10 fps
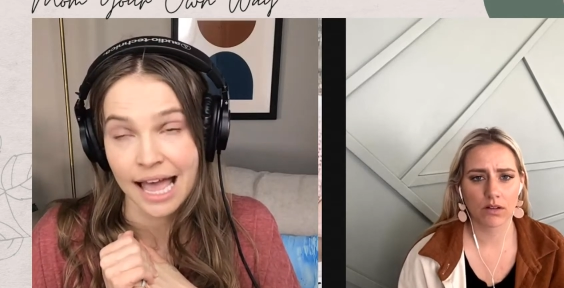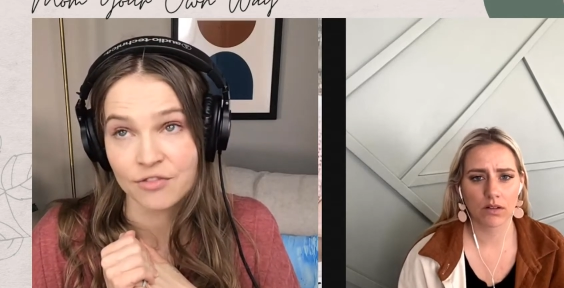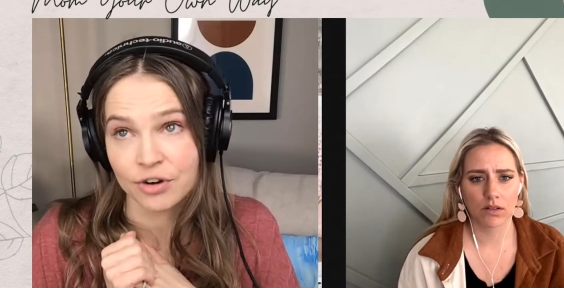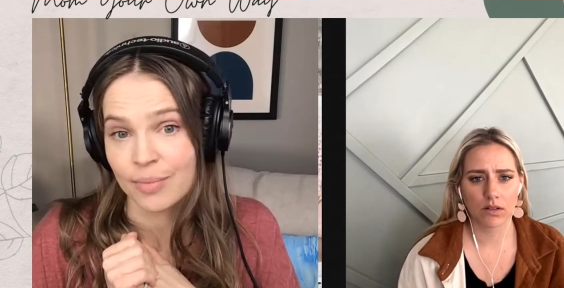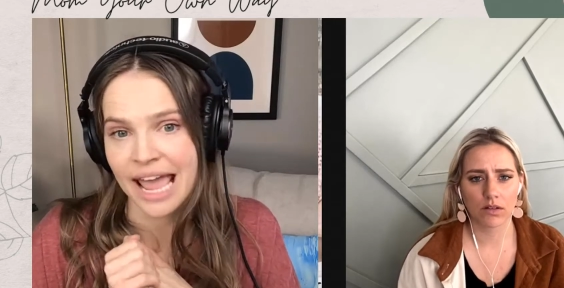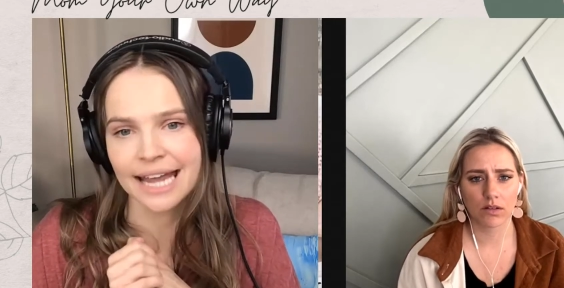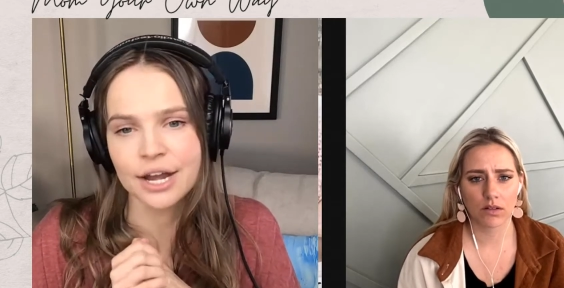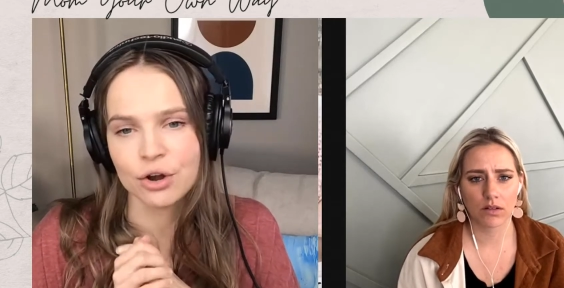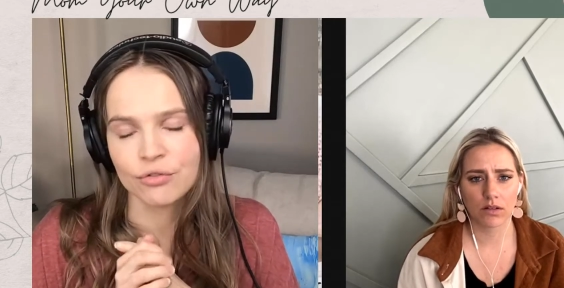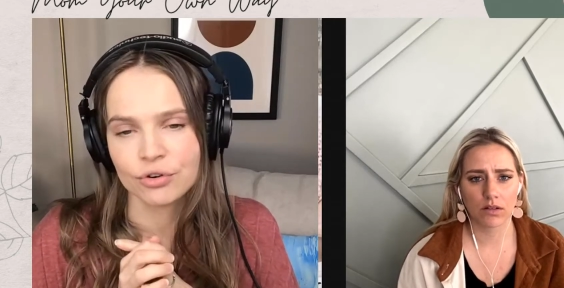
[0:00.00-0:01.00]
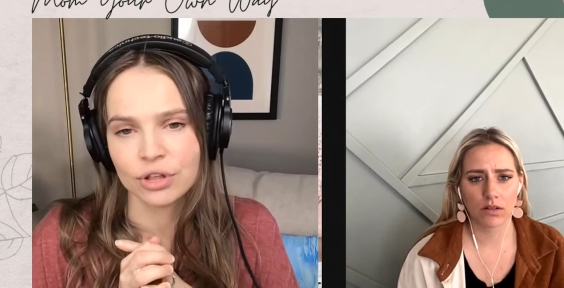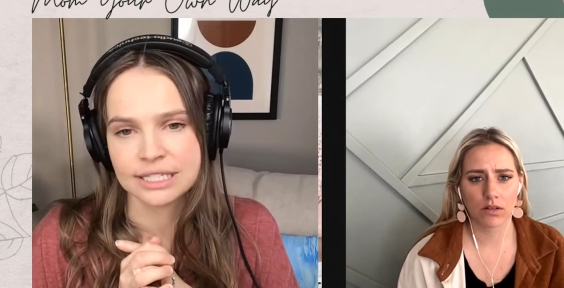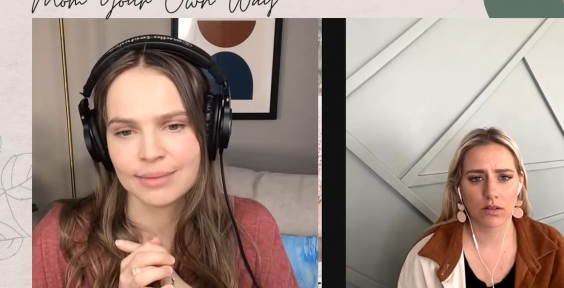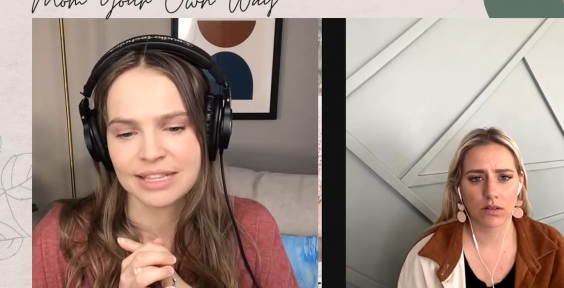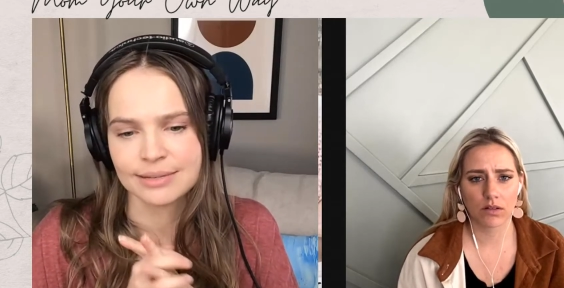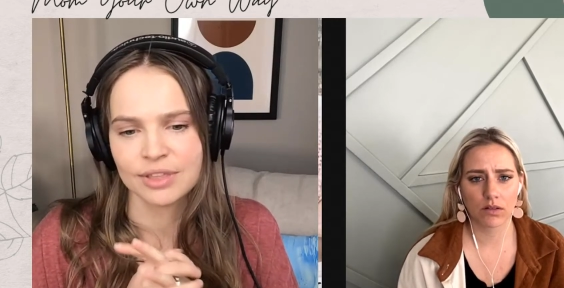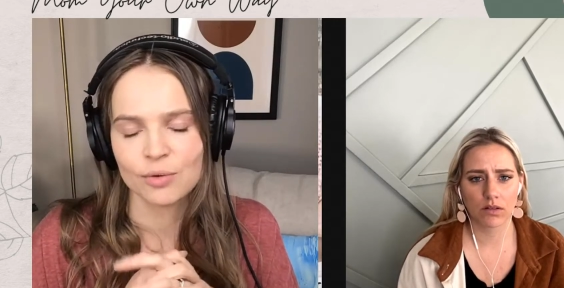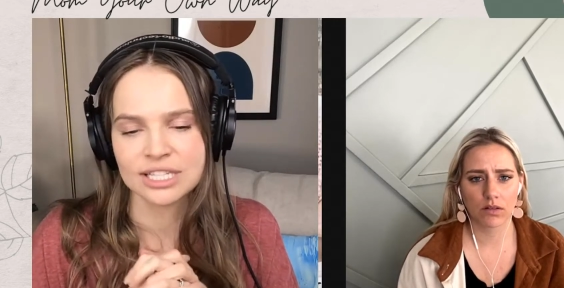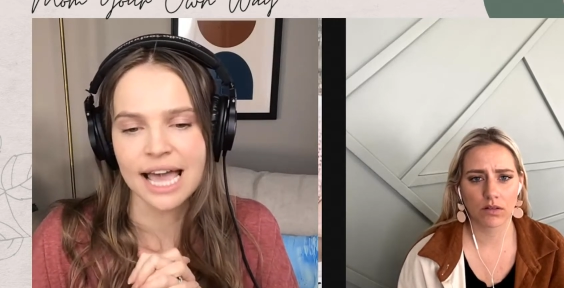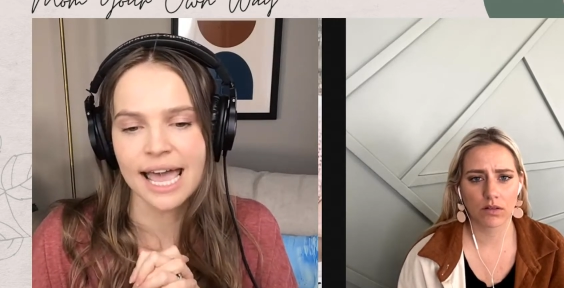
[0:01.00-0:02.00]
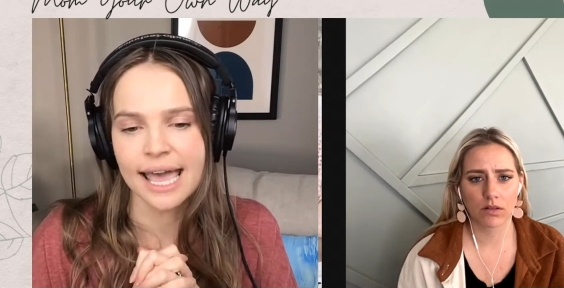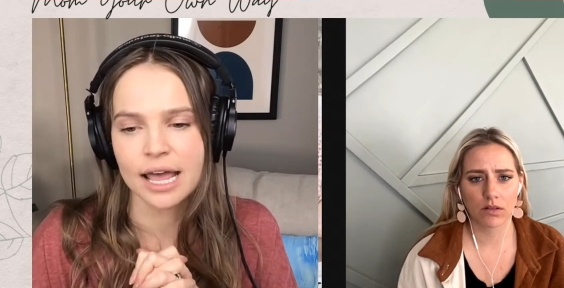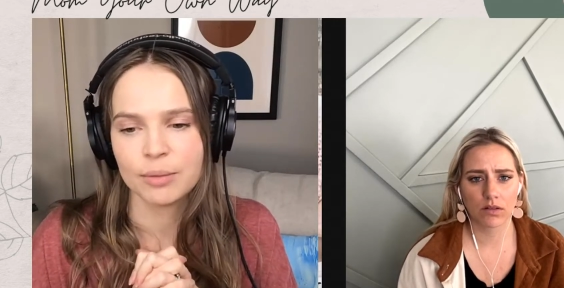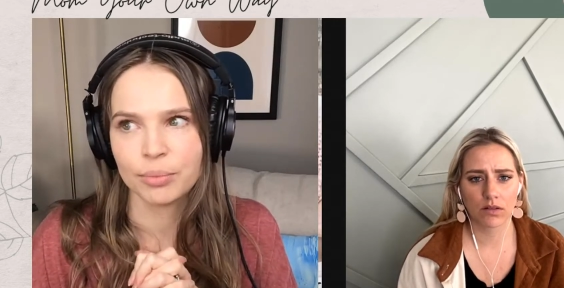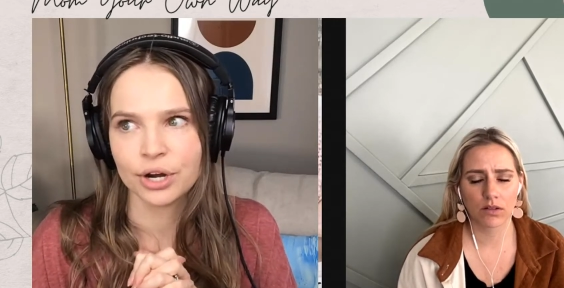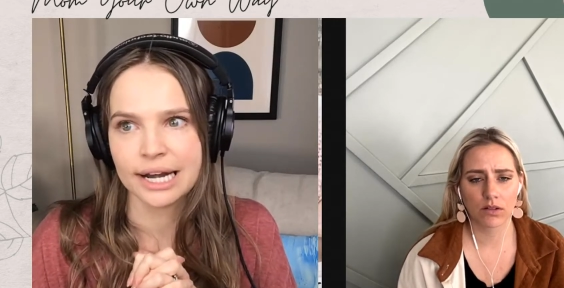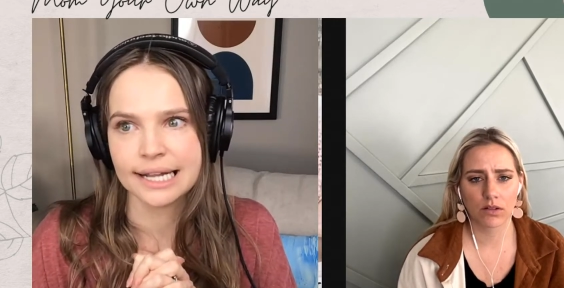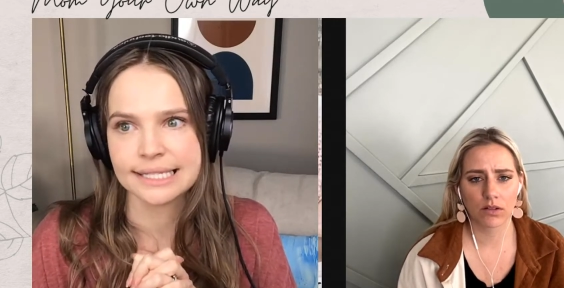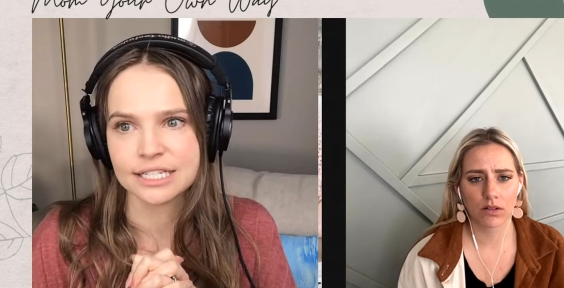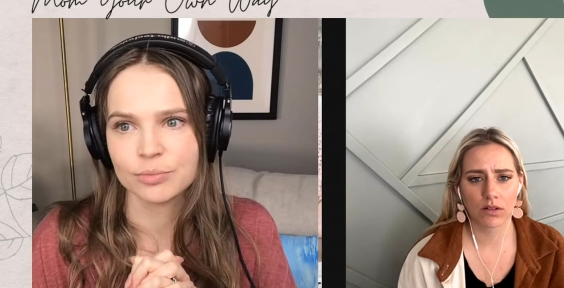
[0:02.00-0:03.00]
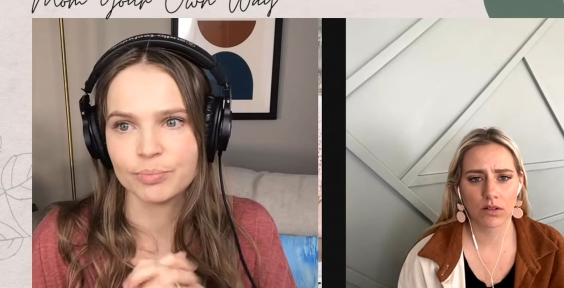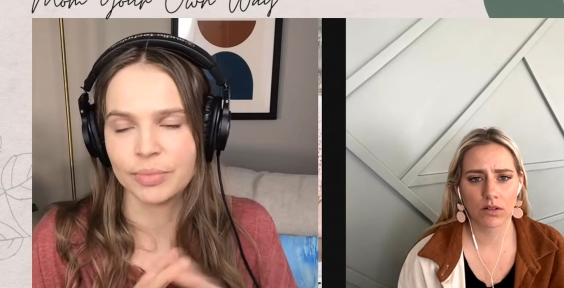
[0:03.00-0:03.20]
Speaker 1: for me, I didn't know for a long time that something was. I had put it in such a,